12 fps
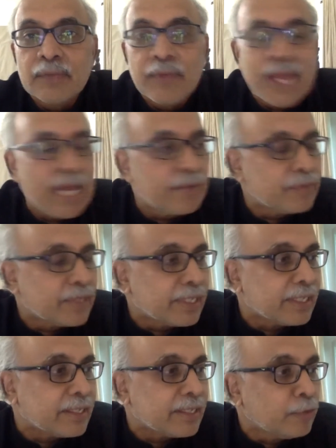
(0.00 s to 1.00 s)
We have
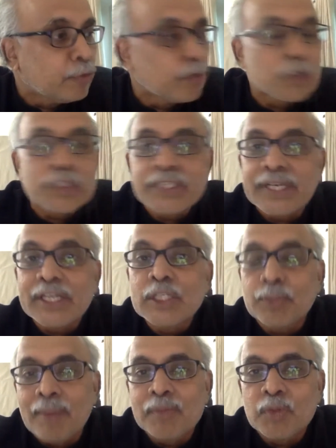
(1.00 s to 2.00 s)
the infused
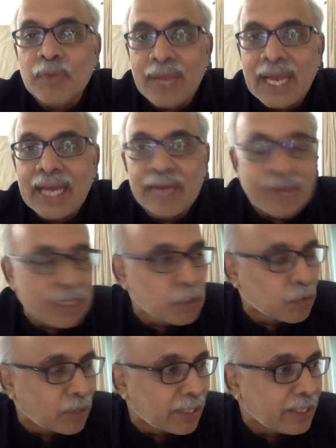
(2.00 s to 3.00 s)
syringe pumps. We have
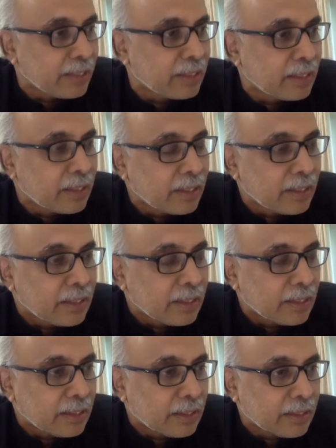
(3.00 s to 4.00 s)
actually,
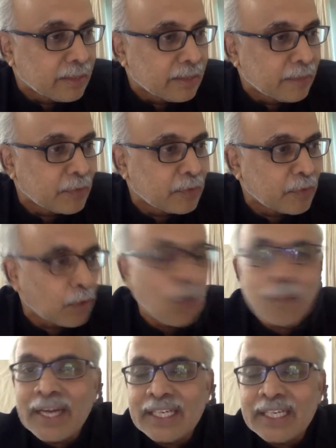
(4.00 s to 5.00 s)
for
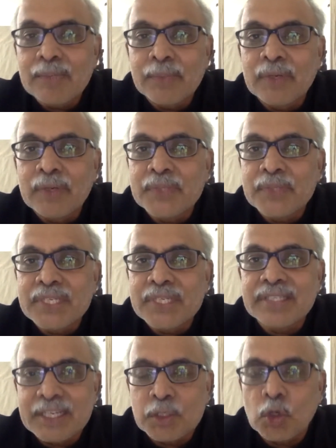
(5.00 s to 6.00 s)
all practical purposes,
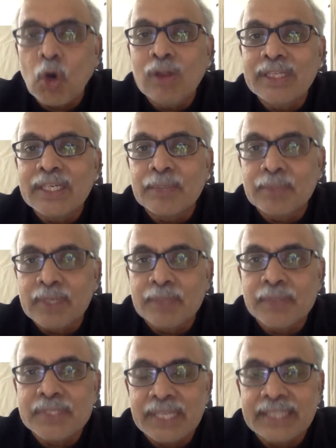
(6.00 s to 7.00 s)
they solve that
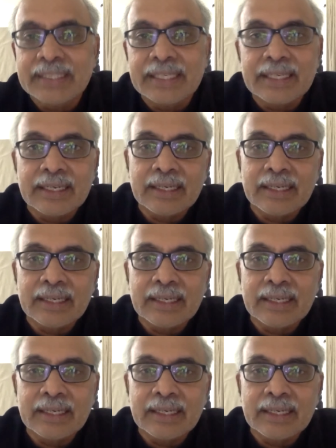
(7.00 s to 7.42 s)
purpose. I think.